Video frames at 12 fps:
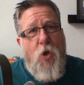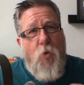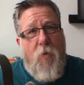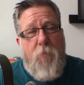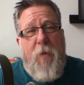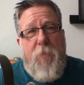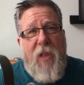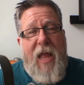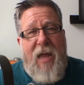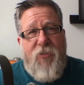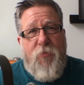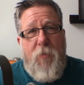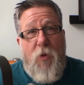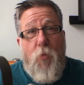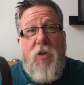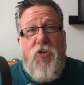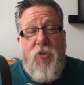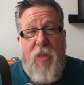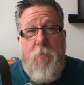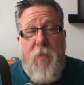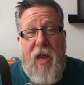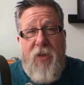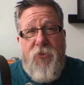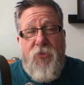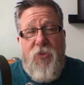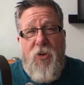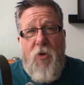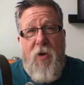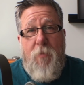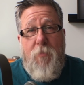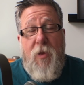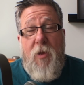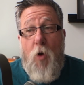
When people ask me what should they buy as a CRM,